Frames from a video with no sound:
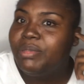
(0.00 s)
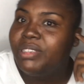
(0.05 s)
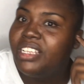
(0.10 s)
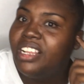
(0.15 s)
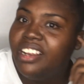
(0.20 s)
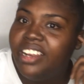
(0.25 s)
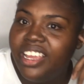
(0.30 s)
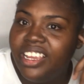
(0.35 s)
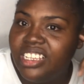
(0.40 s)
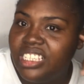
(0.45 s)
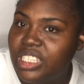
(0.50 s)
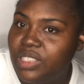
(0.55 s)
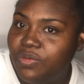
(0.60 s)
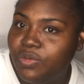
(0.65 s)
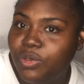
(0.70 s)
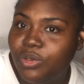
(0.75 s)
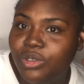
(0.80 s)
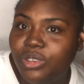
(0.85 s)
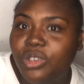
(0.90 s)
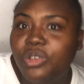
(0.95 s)
nice
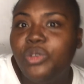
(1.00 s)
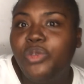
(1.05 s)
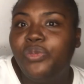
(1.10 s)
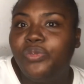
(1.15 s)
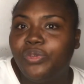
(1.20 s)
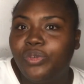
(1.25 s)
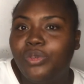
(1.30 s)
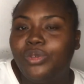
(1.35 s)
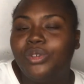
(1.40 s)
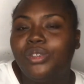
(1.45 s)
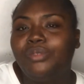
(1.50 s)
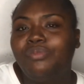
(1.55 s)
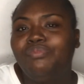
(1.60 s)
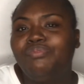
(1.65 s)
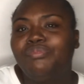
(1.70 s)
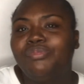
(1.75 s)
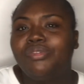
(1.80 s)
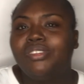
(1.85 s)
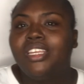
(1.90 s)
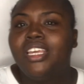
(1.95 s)
food, good food.
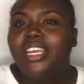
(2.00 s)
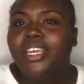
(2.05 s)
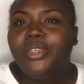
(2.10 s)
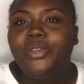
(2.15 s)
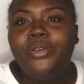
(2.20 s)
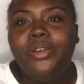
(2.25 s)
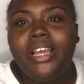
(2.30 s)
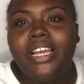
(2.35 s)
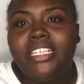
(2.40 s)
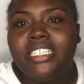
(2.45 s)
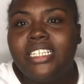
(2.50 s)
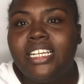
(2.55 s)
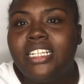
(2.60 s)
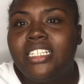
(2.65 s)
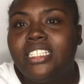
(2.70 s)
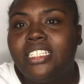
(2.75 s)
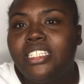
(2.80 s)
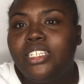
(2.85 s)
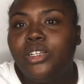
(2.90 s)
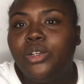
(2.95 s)
You guys can
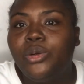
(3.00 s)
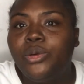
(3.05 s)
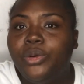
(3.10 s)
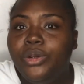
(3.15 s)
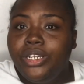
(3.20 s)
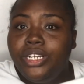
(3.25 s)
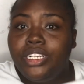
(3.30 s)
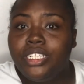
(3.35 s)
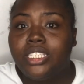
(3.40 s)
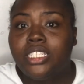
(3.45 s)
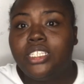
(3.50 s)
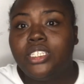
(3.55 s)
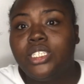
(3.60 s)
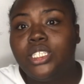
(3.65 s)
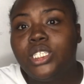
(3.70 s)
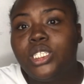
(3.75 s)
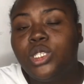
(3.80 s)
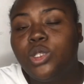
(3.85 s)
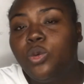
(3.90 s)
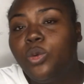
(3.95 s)
still go there to
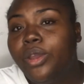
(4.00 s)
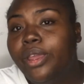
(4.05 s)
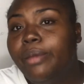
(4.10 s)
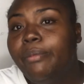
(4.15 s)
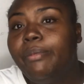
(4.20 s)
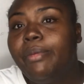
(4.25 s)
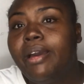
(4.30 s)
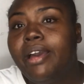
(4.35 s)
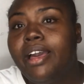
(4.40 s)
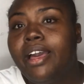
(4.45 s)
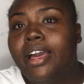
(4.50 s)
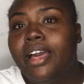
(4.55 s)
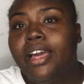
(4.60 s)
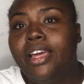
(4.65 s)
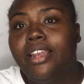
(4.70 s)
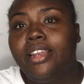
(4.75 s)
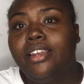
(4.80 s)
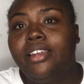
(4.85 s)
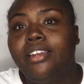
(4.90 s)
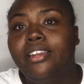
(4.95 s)
swim
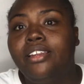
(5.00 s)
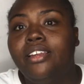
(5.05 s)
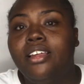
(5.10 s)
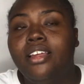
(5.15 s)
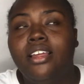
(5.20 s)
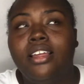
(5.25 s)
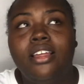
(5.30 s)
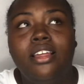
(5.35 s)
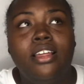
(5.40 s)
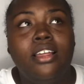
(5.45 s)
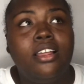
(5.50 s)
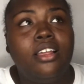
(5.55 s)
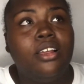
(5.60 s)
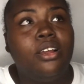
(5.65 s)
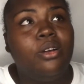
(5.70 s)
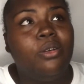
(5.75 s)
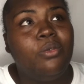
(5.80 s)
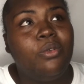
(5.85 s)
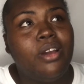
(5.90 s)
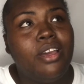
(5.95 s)
and
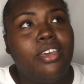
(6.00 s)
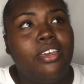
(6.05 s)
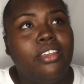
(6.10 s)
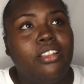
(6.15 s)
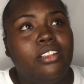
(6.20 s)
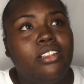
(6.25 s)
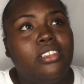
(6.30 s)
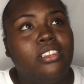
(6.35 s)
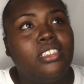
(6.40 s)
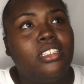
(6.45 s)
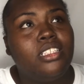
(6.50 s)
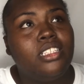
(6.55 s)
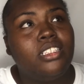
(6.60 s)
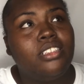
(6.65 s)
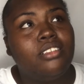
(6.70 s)
what else,